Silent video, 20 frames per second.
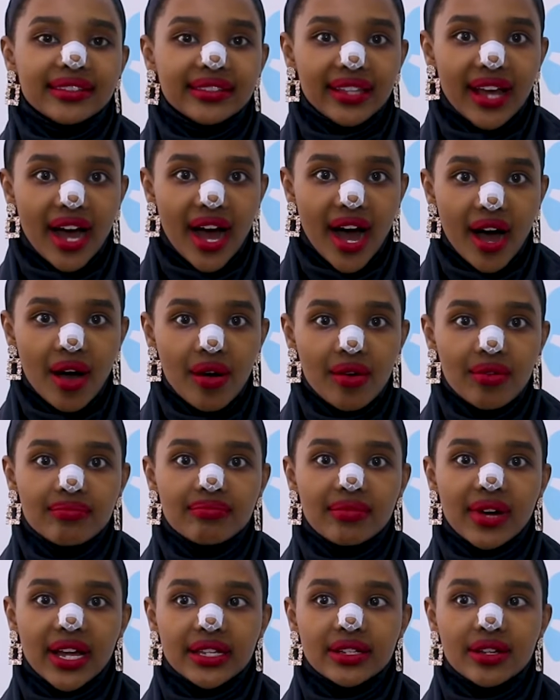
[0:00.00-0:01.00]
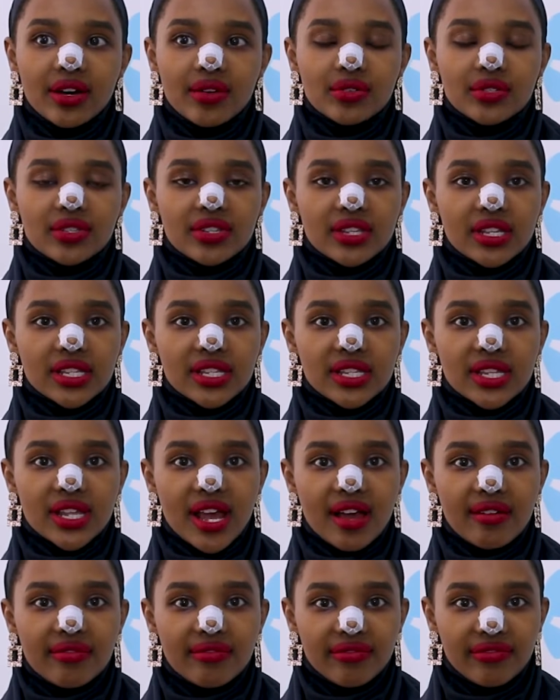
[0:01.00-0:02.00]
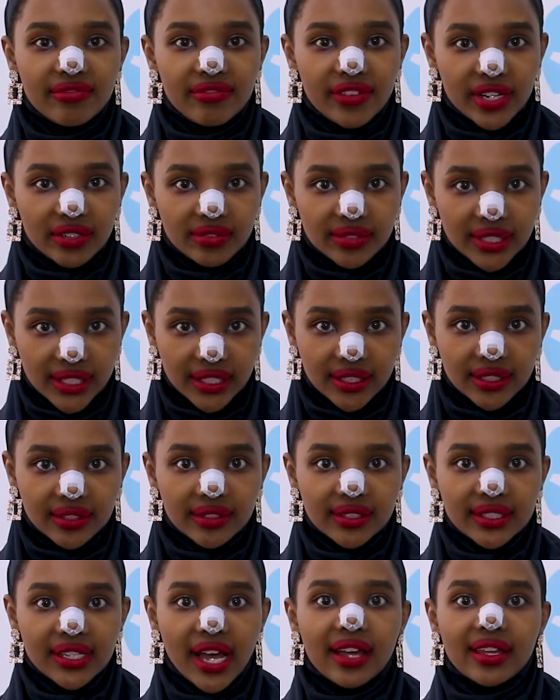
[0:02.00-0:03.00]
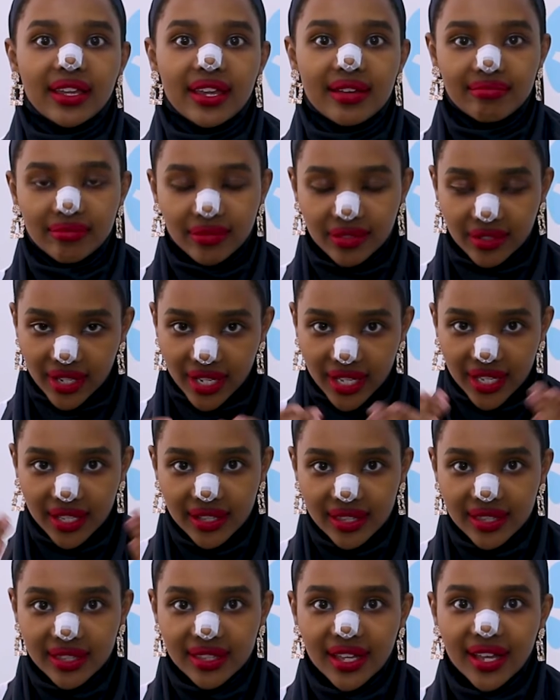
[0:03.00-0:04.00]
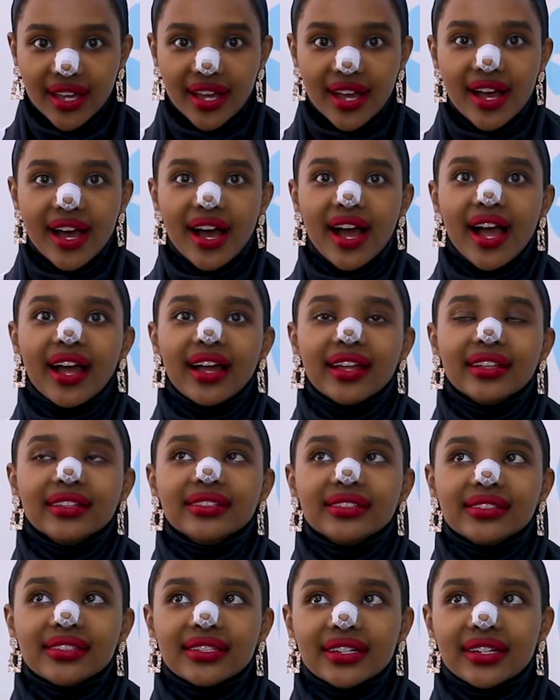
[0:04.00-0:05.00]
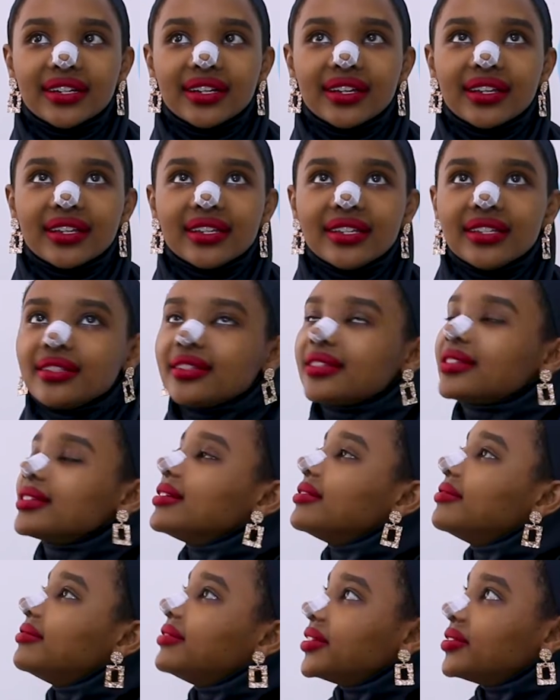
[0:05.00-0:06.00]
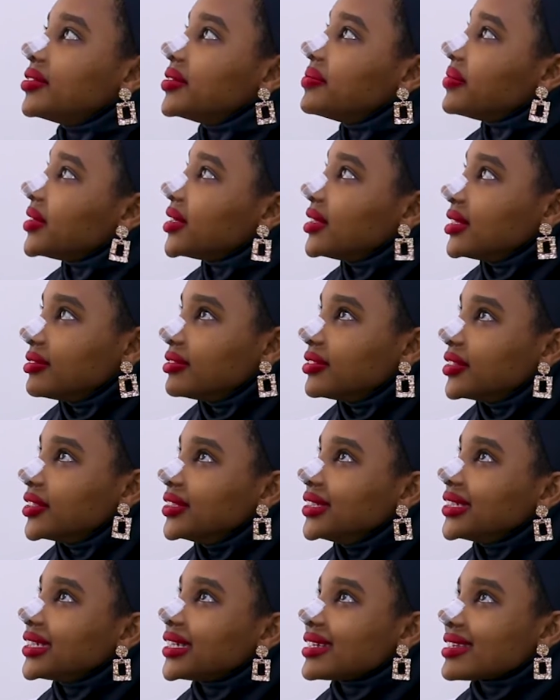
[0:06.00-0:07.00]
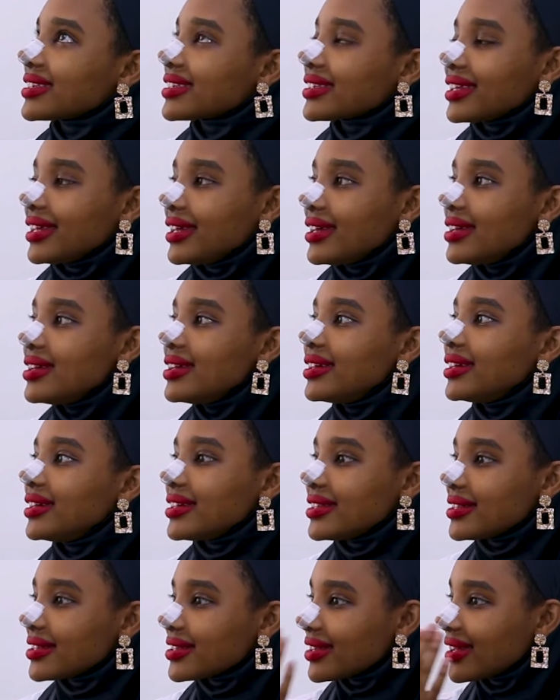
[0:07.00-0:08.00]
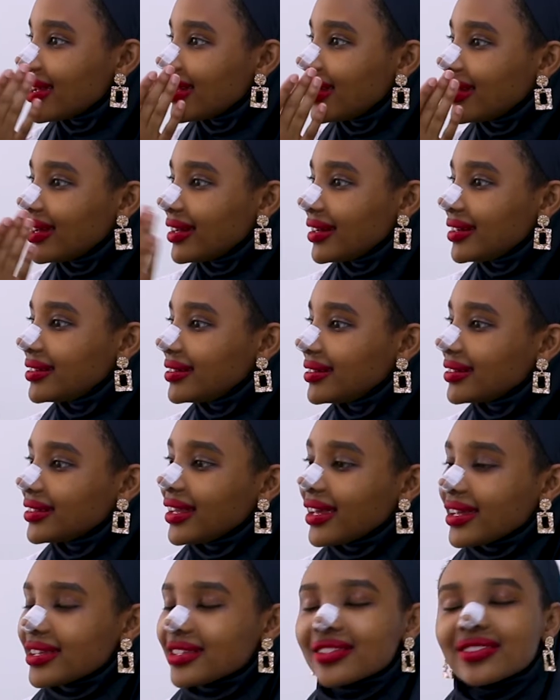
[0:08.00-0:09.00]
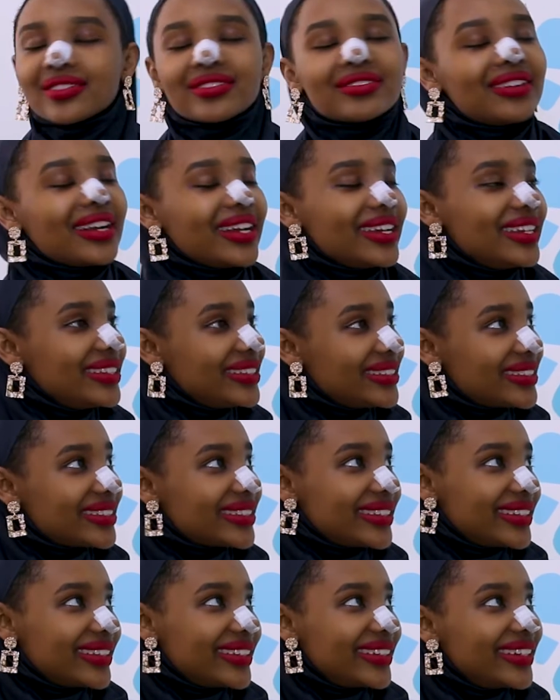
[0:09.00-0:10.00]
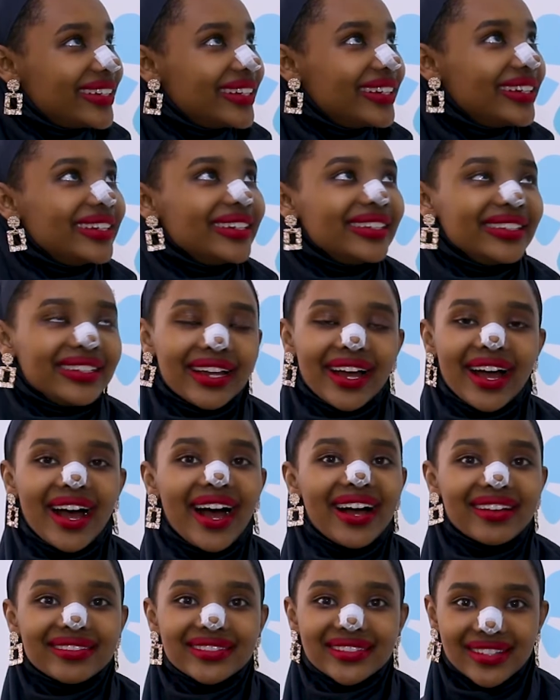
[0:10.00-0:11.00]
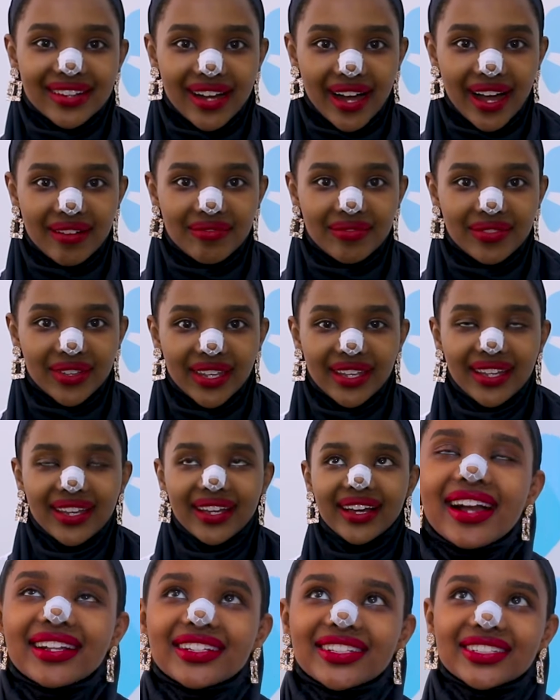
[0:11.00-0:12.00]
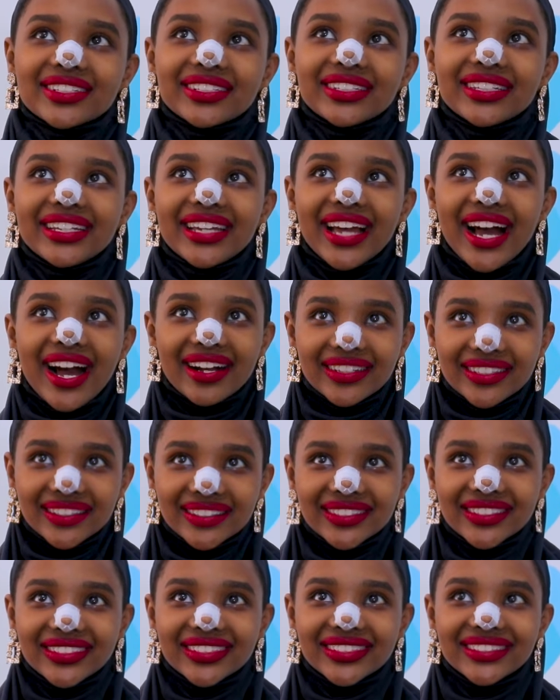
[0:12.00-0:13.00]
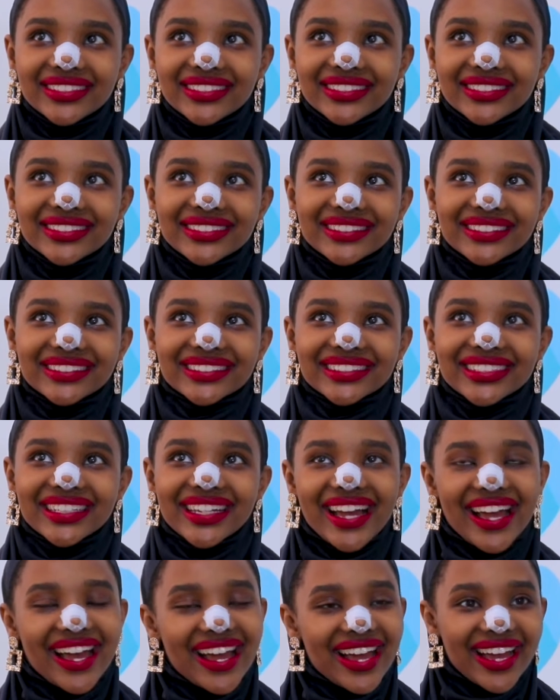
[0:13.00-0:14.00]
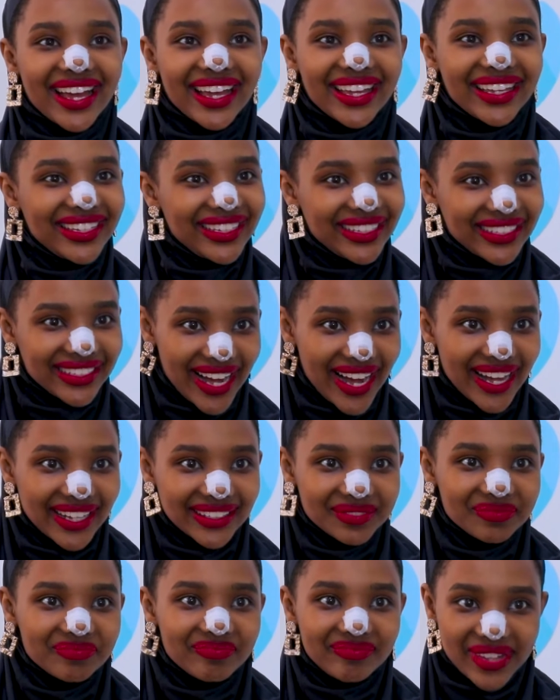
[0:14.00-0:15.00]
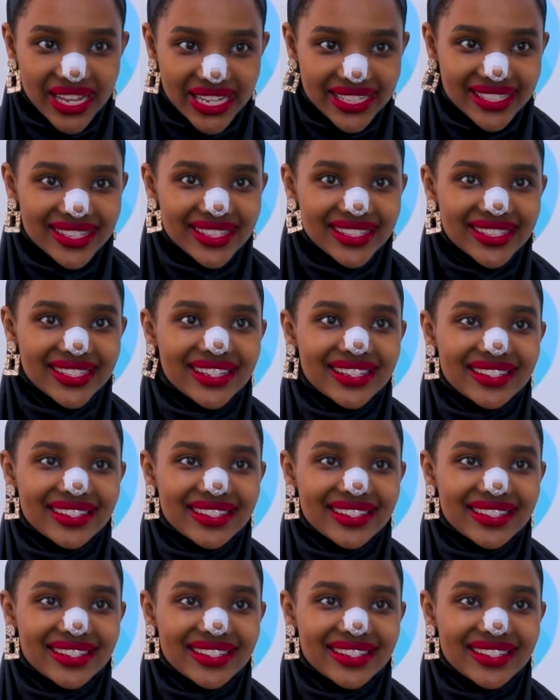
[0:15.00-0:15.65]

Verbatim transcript: now my nose is very good. I can breathe, and it's very beautiful. You can see it's like straight. Yeah, I'm so happy. Actually, I googled Iran best